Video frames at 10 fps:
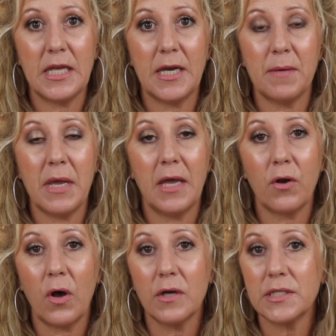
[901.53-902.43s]
them, and
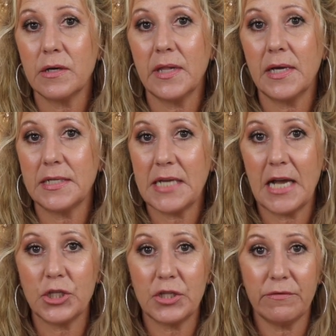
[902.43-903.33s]
also I'll
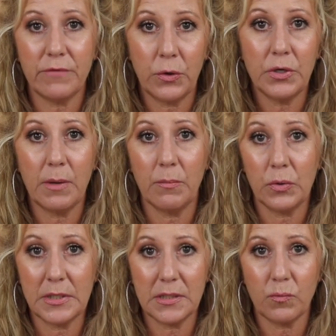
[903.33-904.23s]
attach the phone number
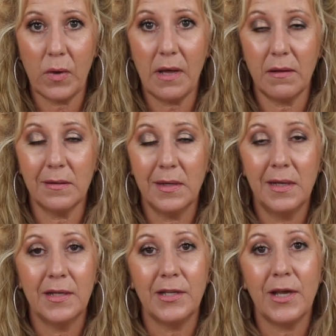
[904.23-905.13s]
as well.
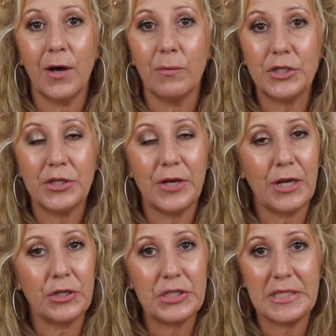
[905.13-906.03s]
Now I want you to
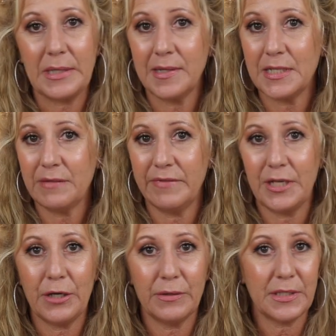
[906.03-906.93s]
understand this
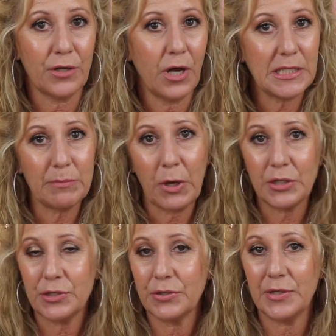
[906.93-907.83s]
video is not
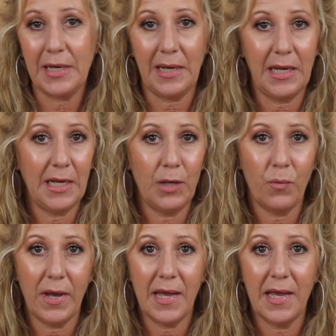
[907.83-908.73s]
sponsored in any
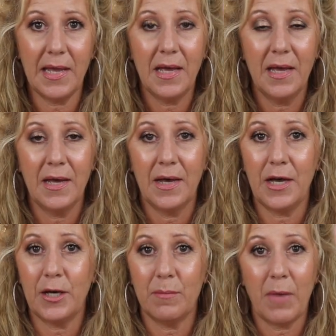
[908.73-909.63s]
way.
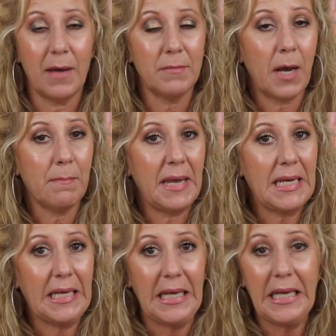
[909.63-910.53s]
I'm not
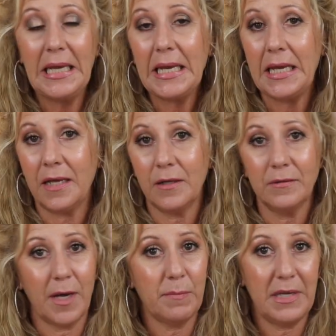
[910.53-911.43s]
making
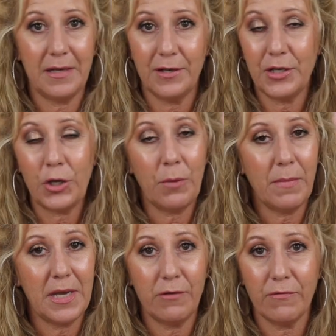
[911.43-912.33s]
no
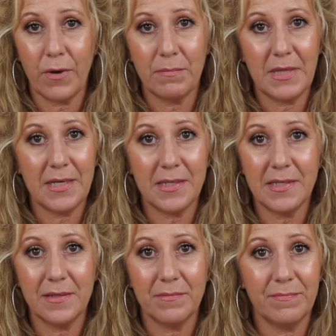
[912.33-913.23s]
money from
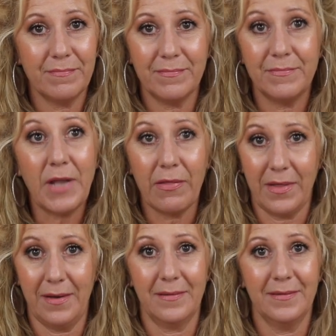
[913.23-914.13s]
this,
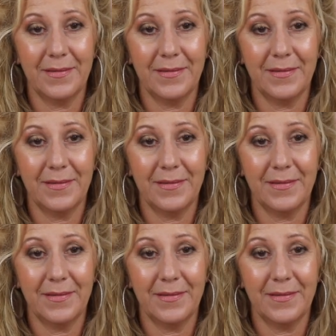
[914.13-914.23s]
nothing.